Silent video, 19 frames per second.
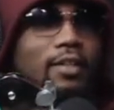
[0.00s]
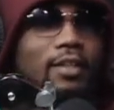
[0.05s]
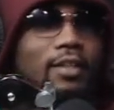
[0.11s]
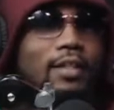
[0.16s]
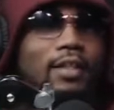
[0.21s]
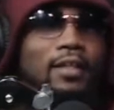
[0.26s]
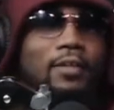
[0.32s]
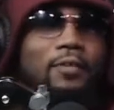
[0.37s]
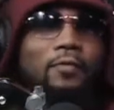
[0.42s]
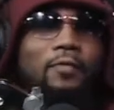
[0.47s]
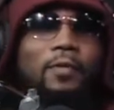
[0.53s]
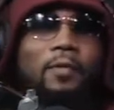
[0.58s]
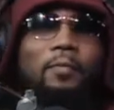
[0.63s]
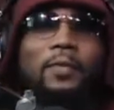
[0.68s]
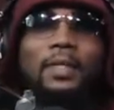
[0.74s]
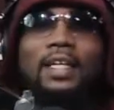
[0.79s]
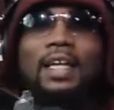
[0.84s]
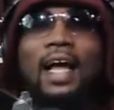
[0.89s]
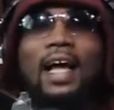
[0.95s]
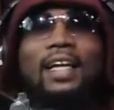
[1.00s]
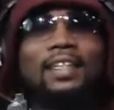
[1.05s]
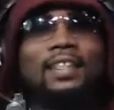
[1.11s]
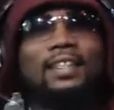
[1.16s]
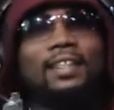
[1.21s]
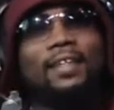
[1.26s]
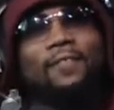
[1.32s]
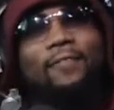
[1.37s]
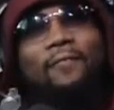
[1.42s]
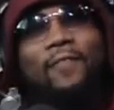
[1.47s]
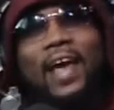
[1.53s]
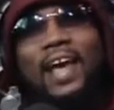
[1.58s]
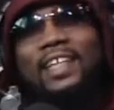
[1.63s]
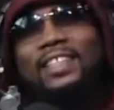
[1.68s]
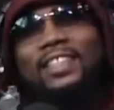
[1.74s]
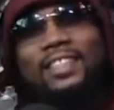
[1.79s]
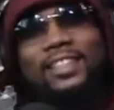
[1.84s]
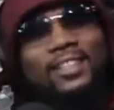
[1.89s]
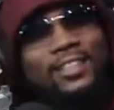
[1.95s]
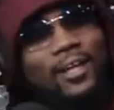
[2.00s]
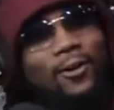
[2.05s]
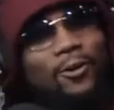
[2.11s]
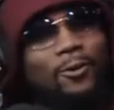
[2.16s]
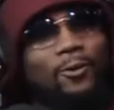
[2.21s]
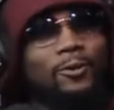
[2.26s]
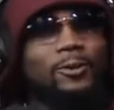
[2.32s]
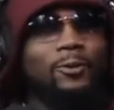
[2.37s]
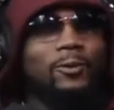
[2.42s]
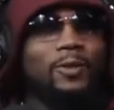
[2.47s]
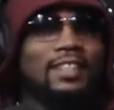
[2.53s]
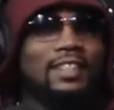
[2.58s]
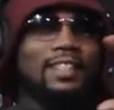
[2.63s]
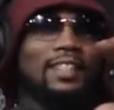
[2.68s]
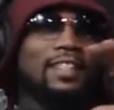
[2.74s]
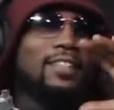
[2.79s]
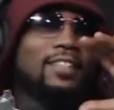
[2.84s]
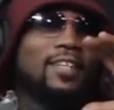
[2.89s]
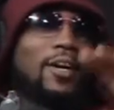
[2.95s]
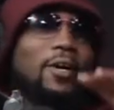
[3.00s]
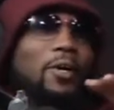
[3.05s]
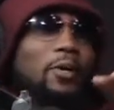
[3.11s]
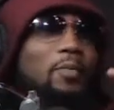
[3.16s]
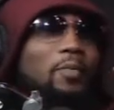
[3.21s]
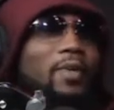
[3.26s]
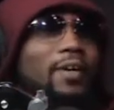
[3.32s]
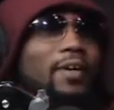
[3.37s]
You feel me? Not fashion show, Twin Cities Urban